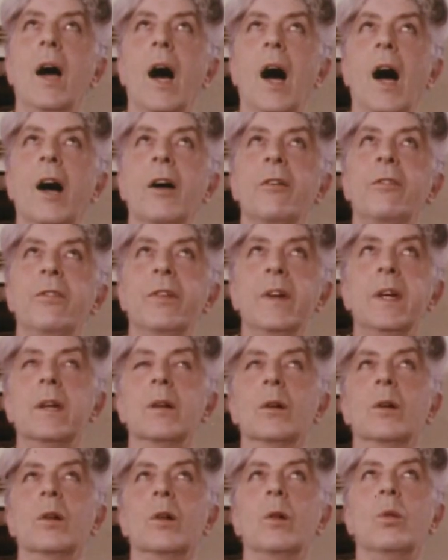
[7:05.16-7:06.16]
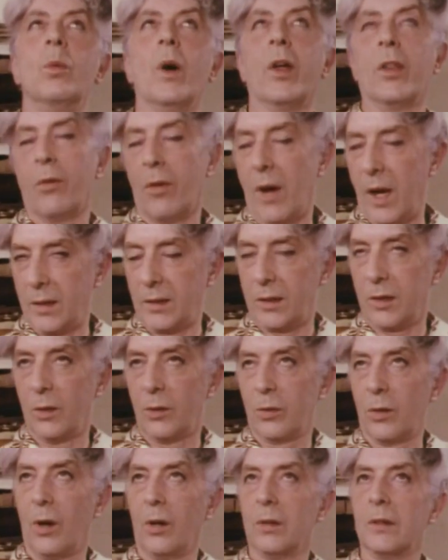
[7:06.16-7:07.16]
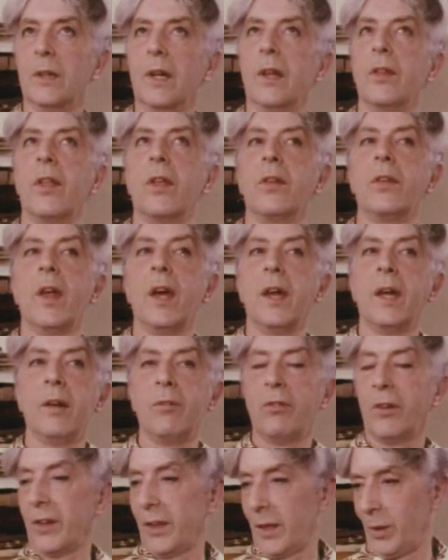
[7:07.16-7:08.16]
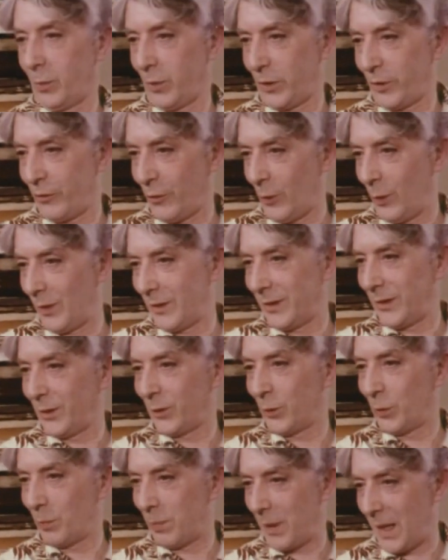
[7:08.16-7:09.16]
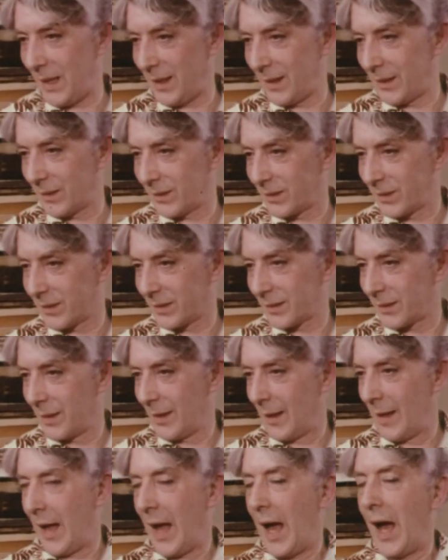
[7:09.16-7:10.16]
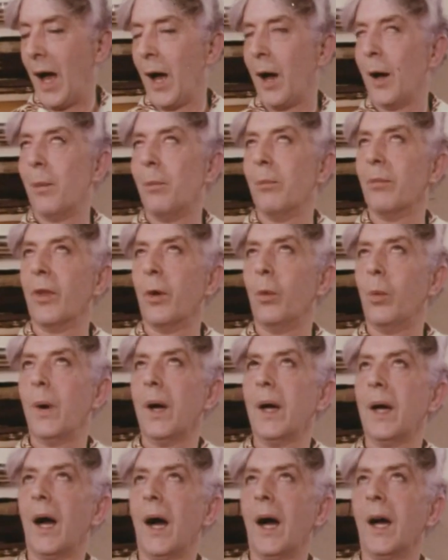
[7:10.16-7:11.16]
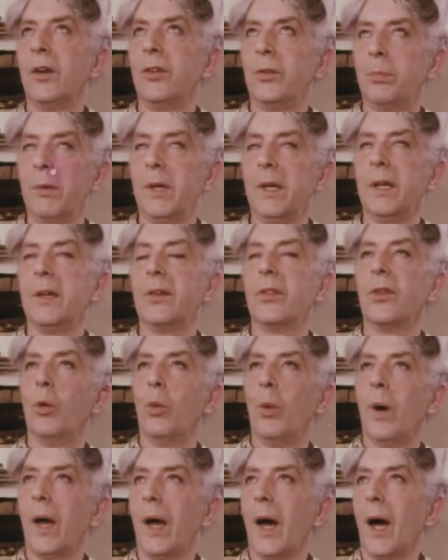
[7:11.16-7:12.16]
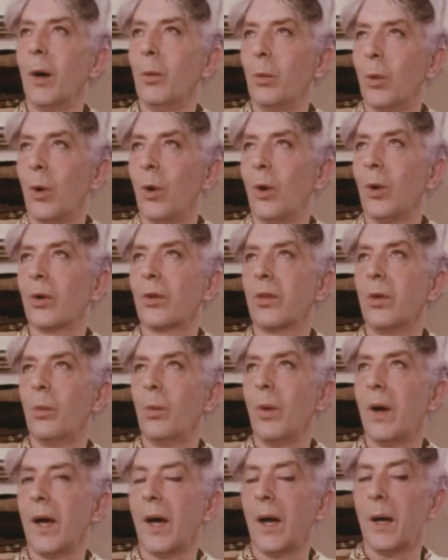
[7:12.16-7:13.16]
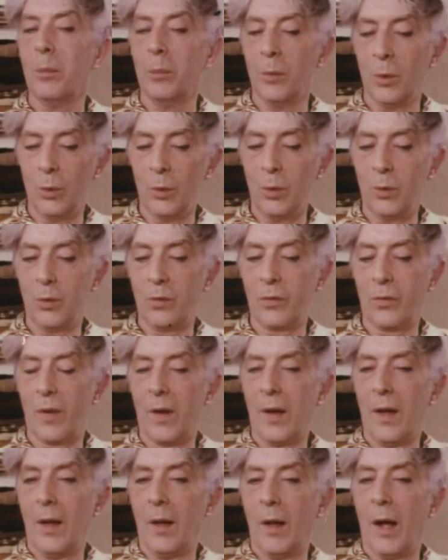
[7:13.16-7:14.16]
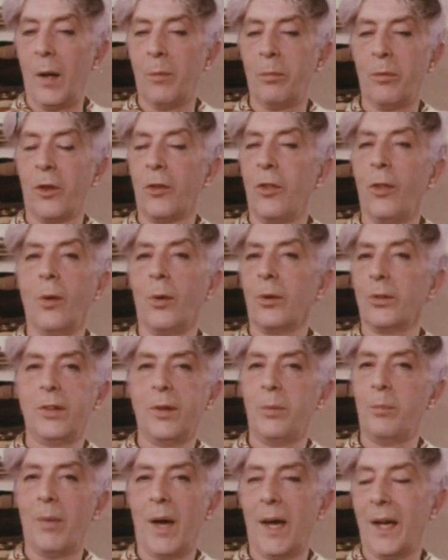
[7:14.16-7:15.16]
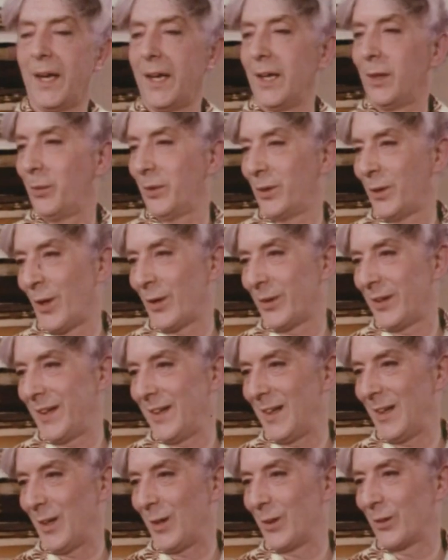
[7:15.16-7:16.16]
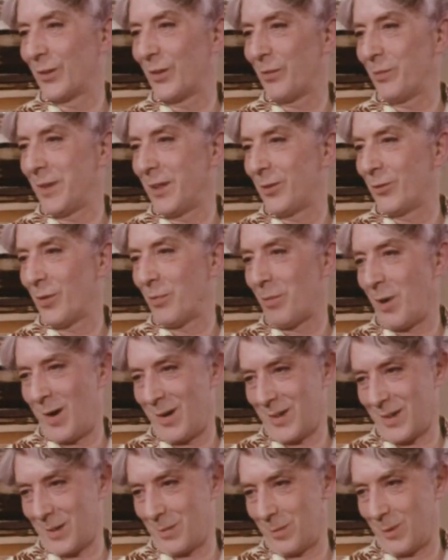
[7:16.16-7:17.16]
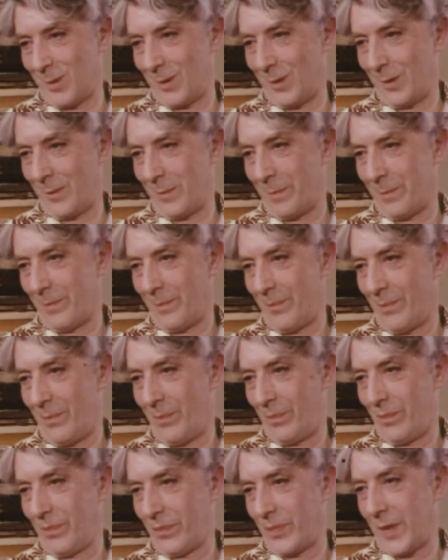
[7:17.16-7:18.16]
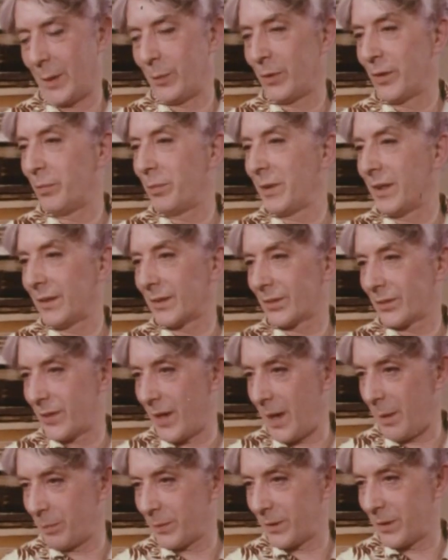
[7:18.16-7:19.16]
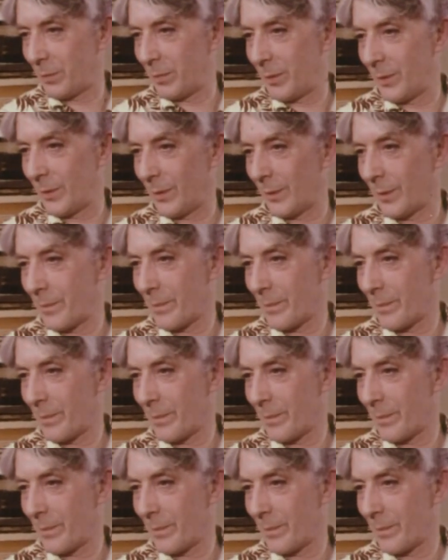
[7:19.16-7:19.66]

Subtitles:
I feel, whether rightly or wrongly, that then everything would have fallen into place. The way I speak, the way I walk, the way I move, and the thoughts in my head would not any longer have been remarkable. They would have been acceptable.